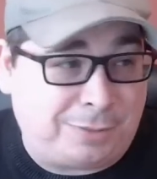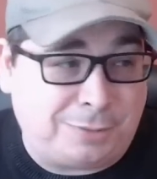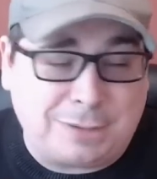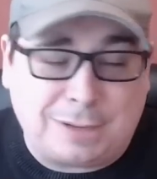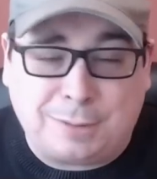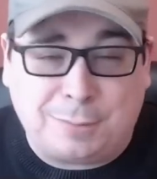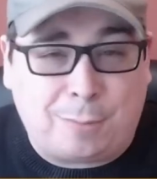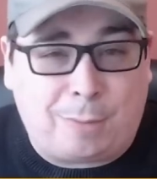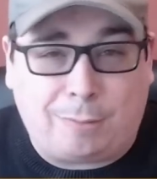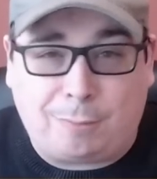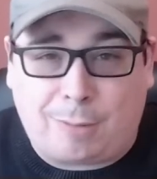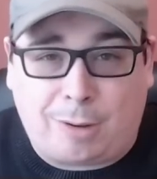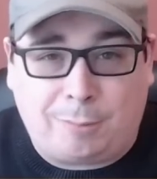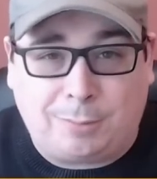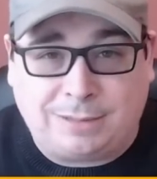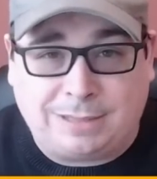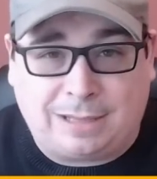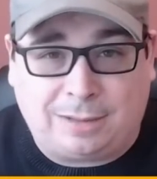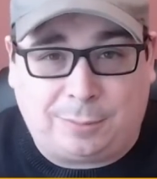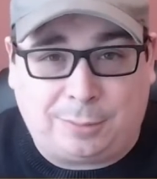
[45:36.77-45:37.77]
There's nothing wrong
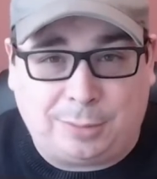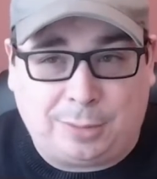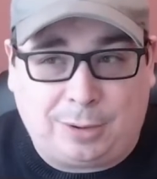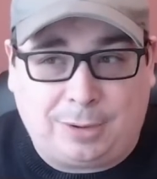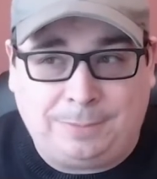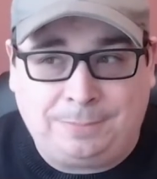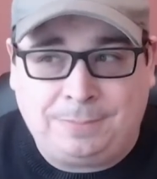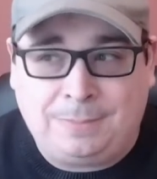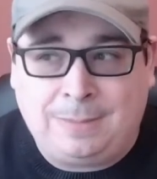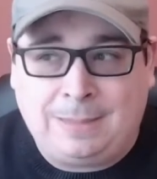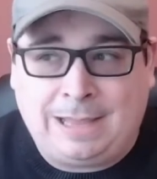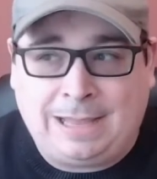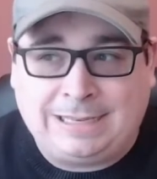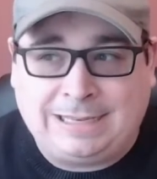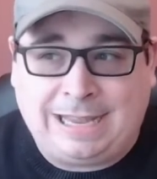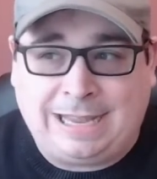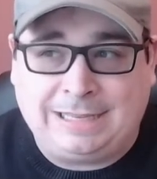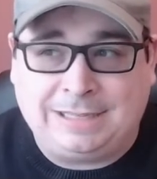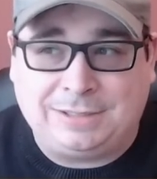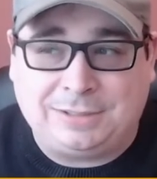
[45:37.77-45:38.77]
with Delaware law. It
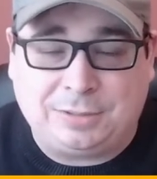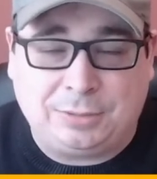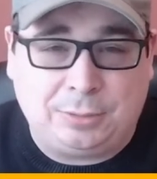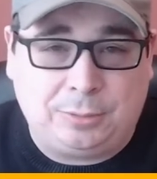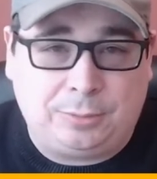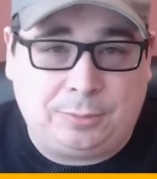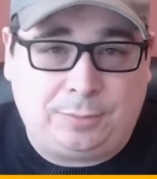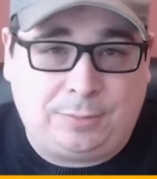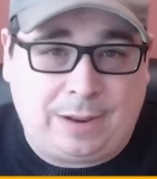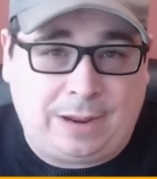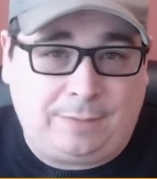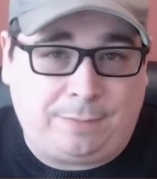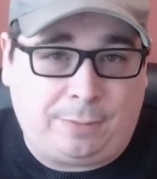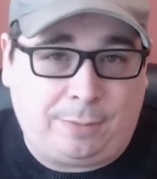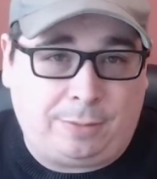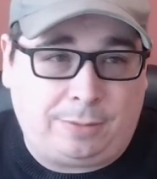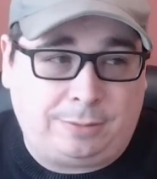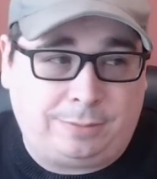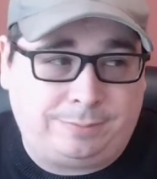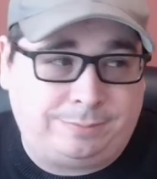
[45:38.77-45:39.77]
tends to
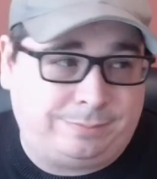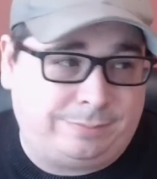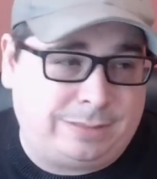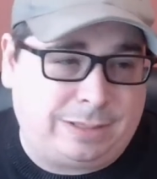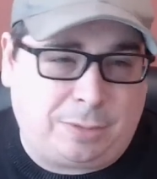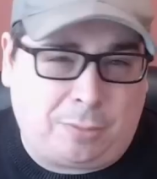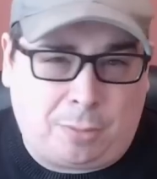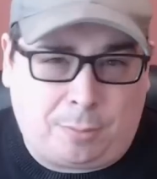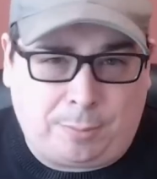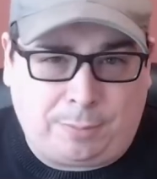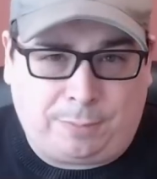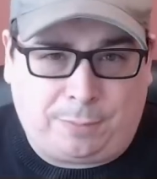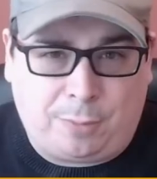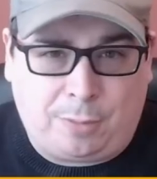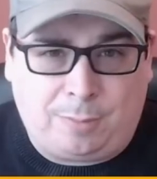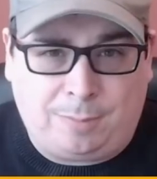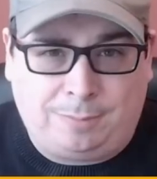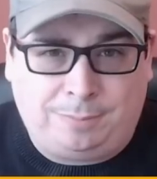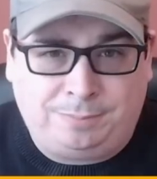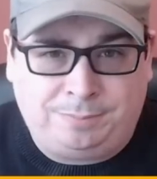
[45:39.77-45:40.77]
favor the corporate
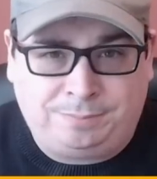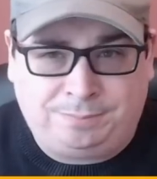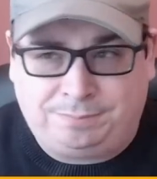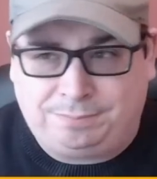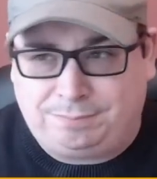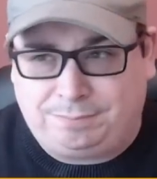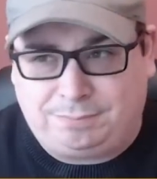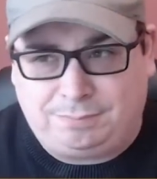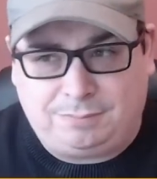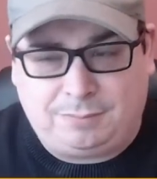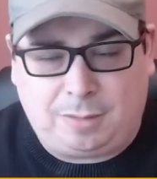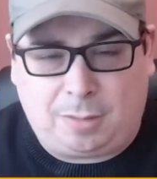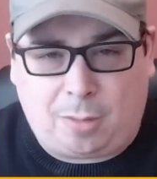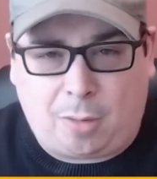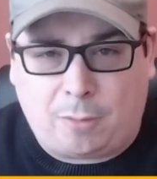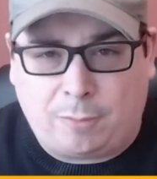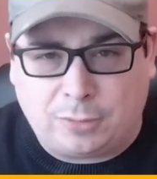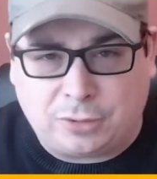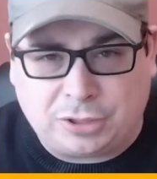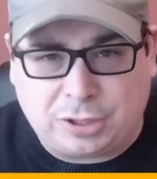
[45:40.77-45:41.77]
form
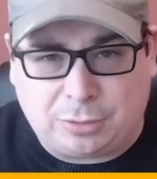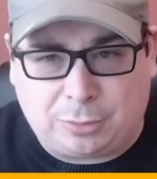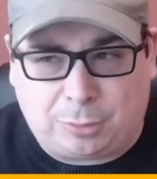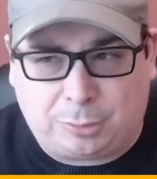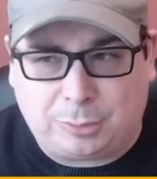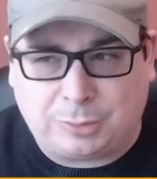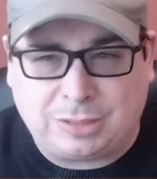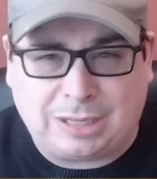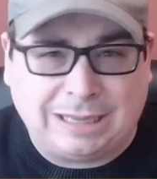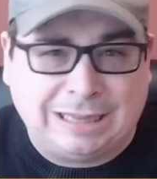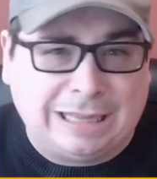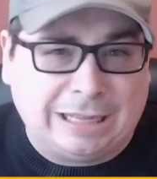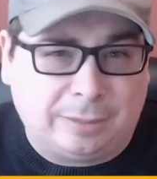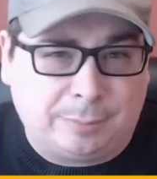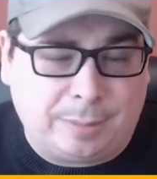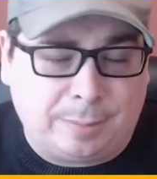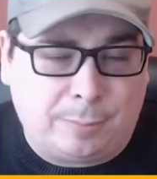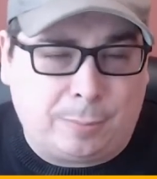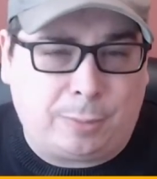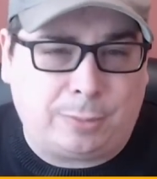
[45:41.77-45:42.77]
over shareholders a
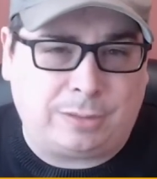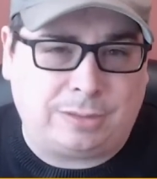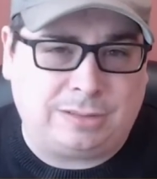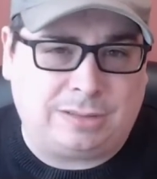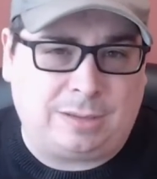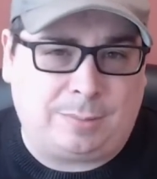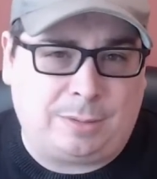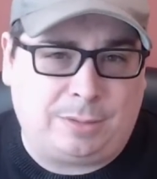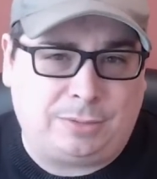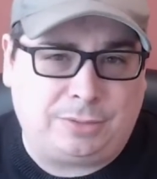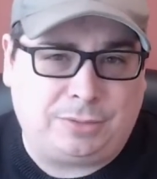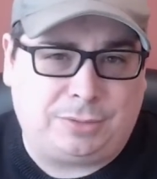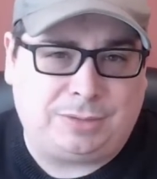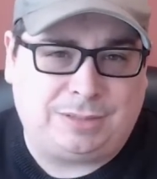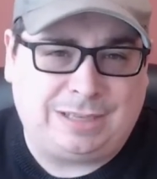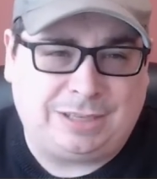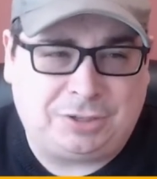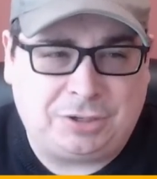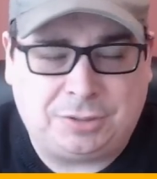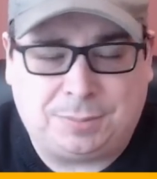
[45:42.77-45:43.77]
little bit more than some other
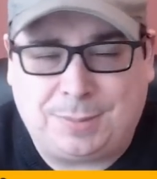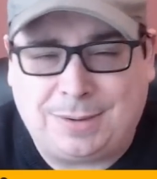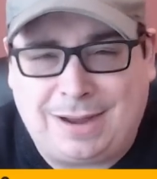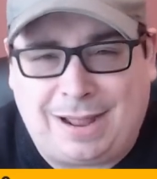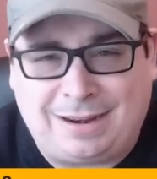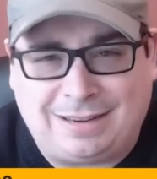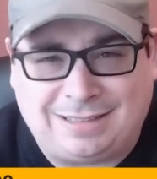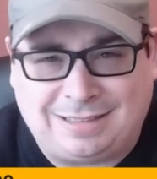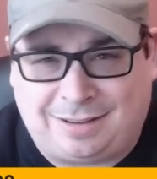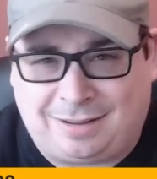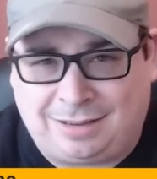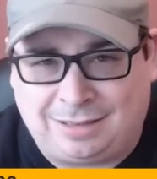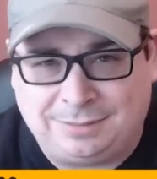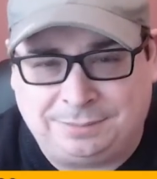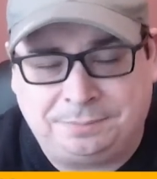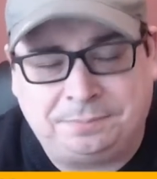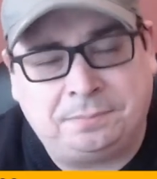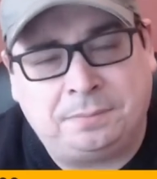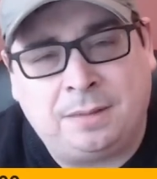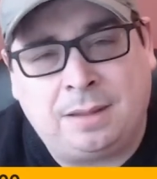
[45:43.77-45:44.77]
jurisdictions, but not a
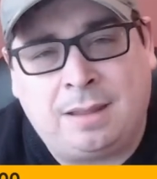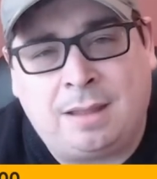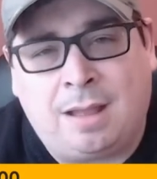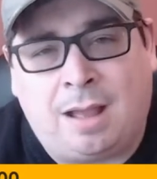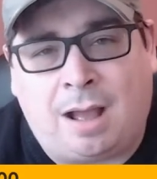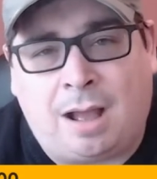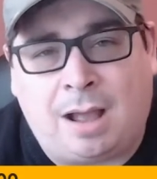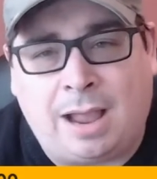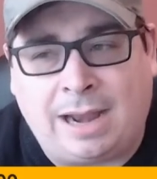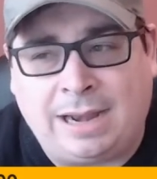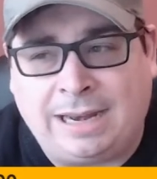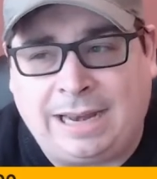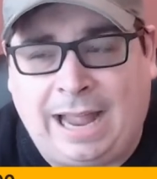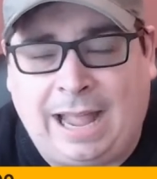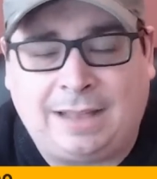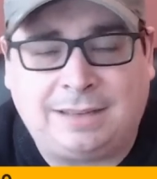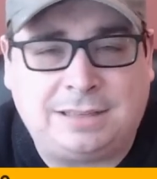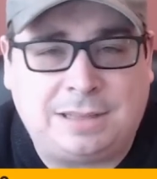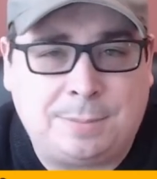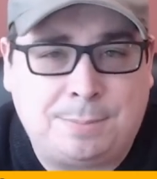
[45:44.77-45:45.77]
ton. Uh, and it
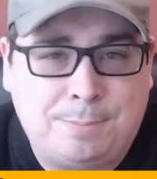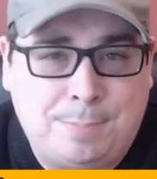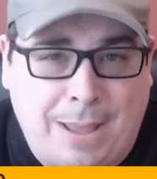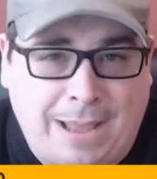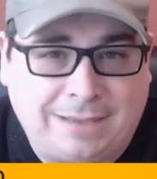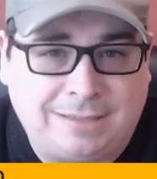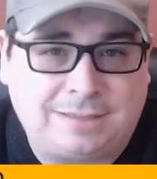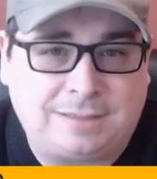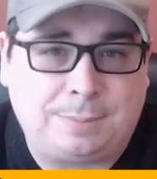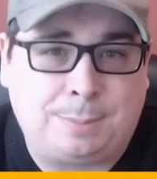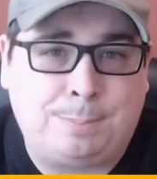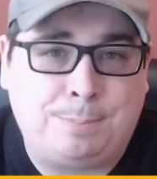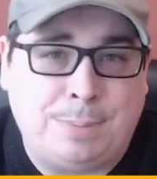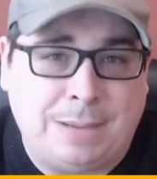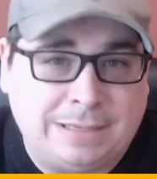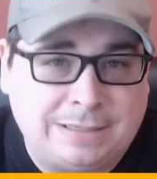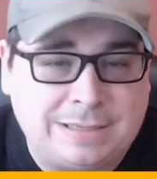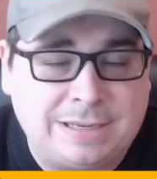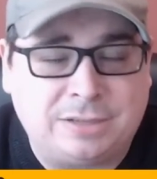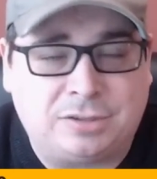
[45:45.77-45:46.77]
has the best
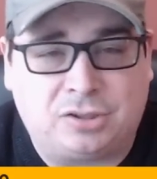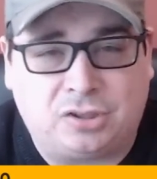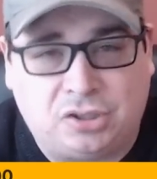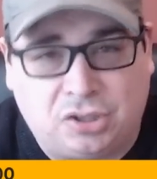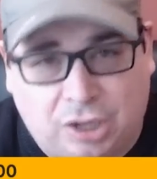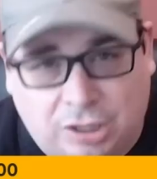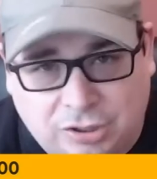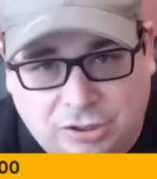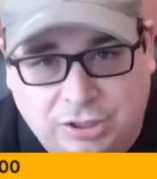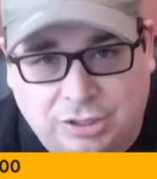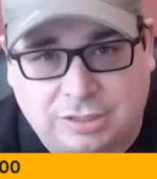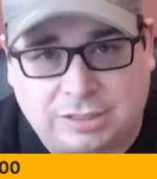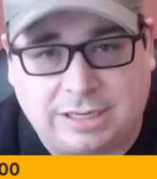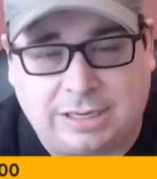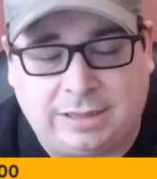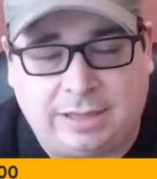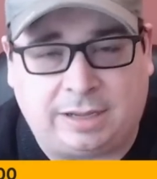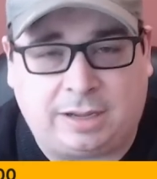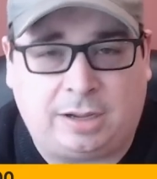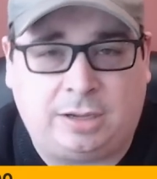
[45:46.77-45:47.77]
business judges
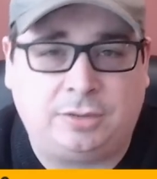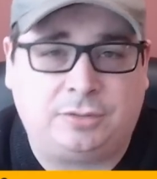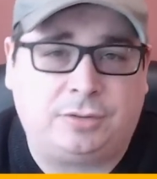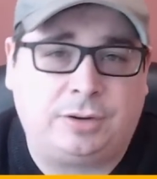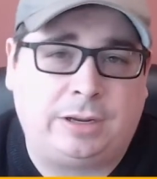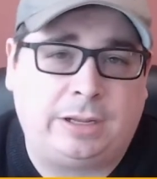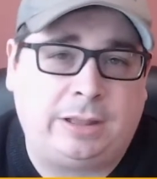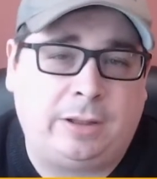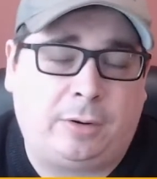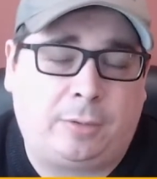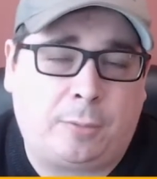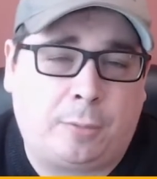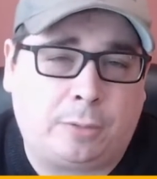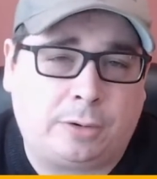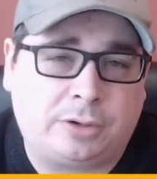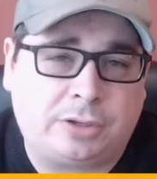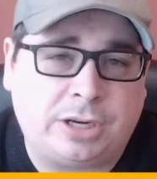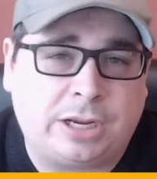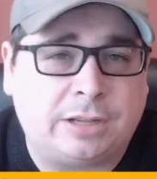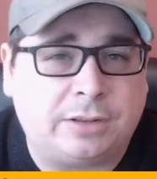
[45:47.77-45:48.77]
in the country in their
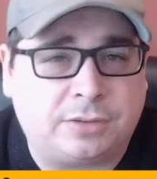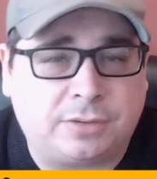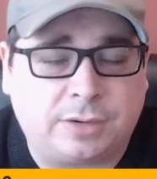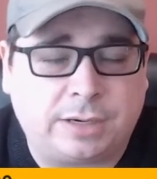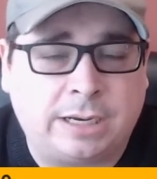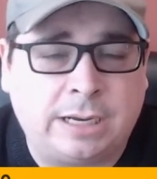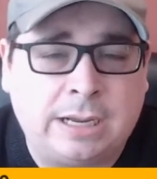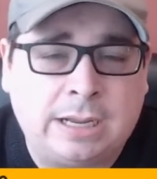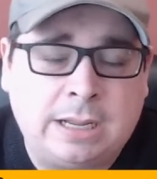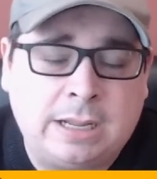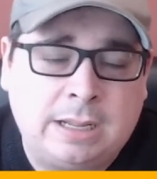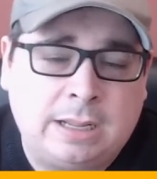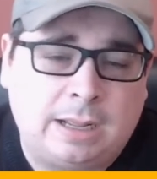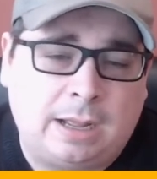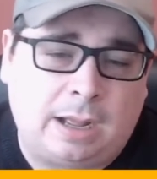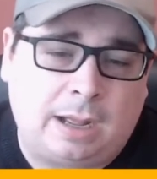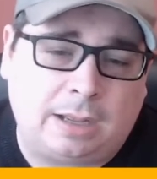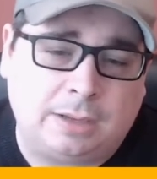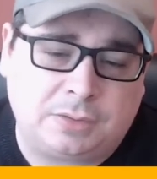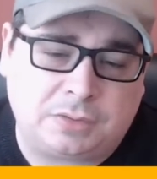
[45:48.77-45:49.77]
court of chancery.
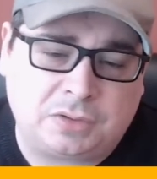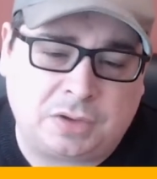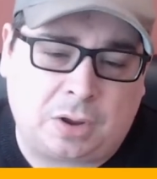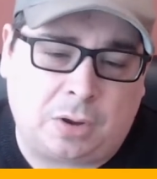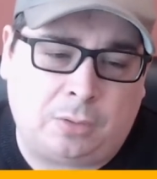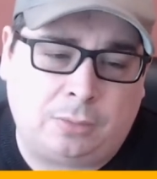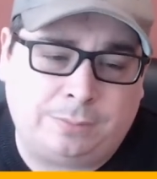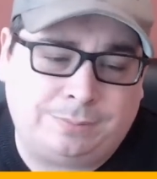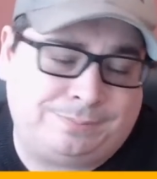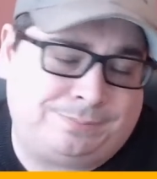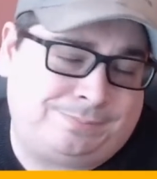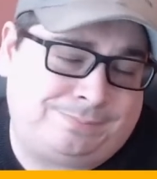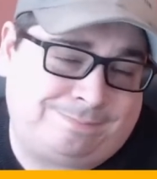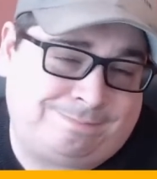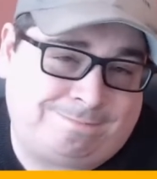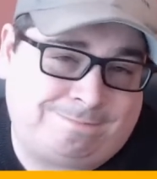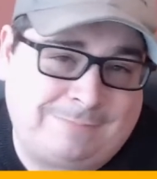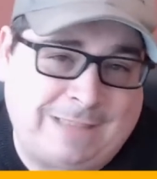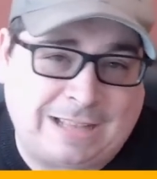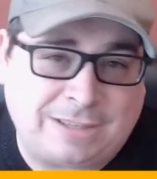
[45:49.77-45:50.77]
Uh, so
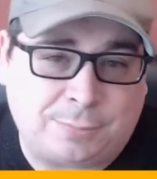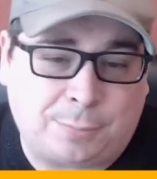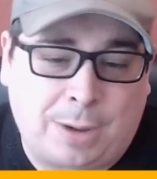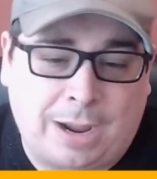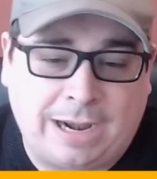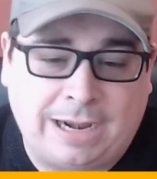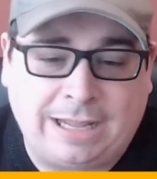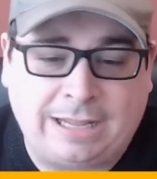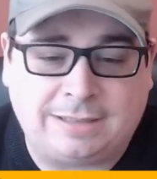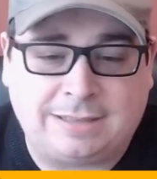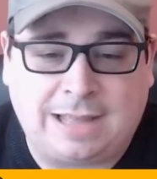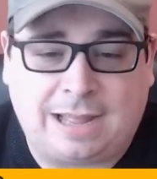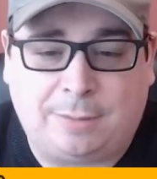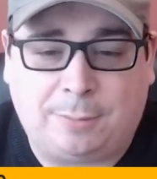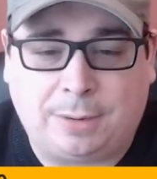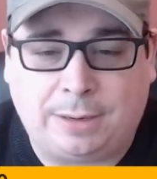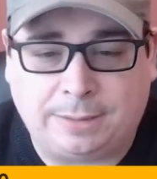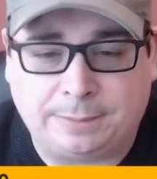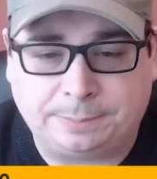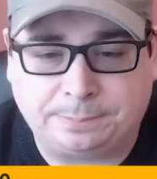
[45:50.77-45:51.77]
that's why it is that
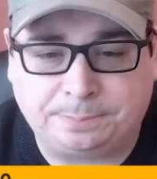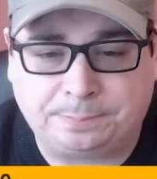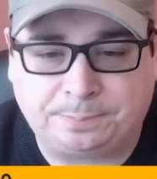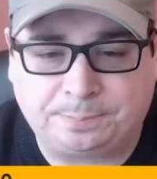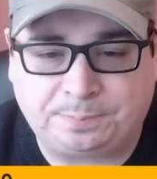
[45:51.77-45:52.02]
way.